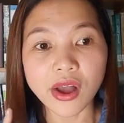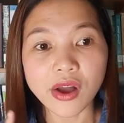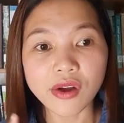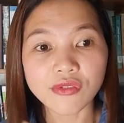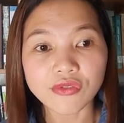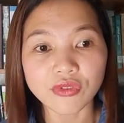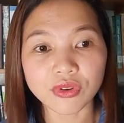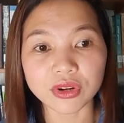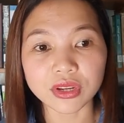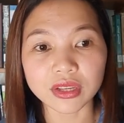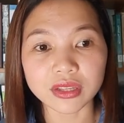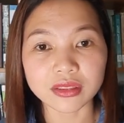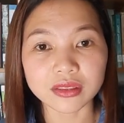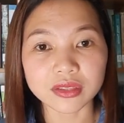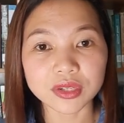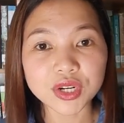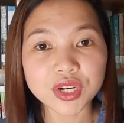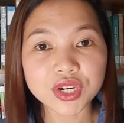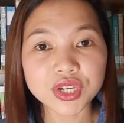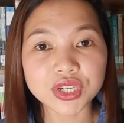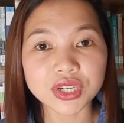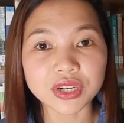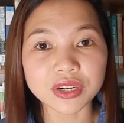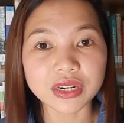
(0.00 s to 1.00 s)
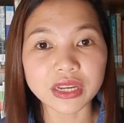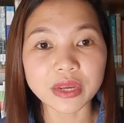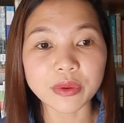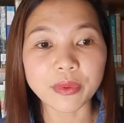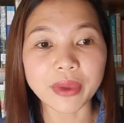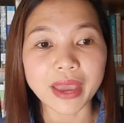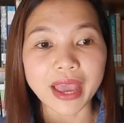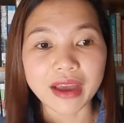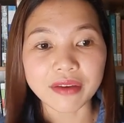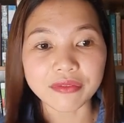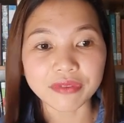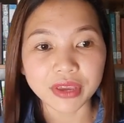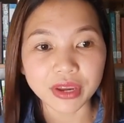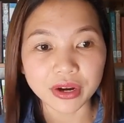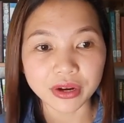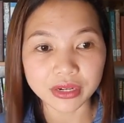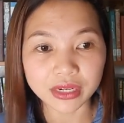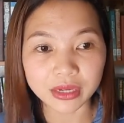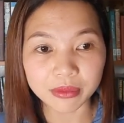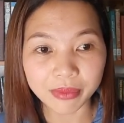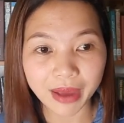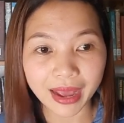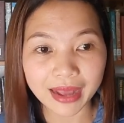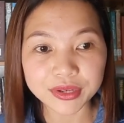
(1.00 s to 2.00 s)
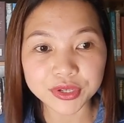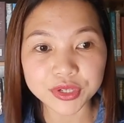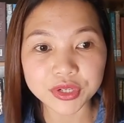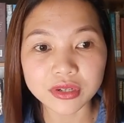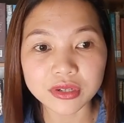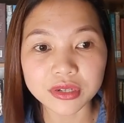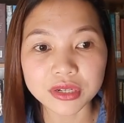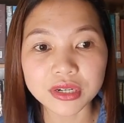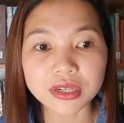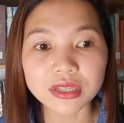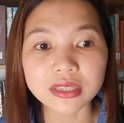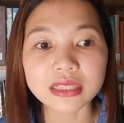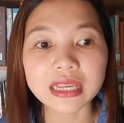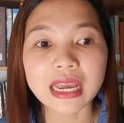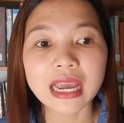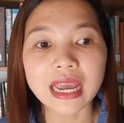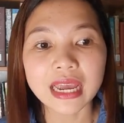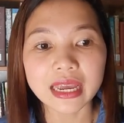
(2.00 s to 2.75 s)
For the tertiary, we have here the bachelor's,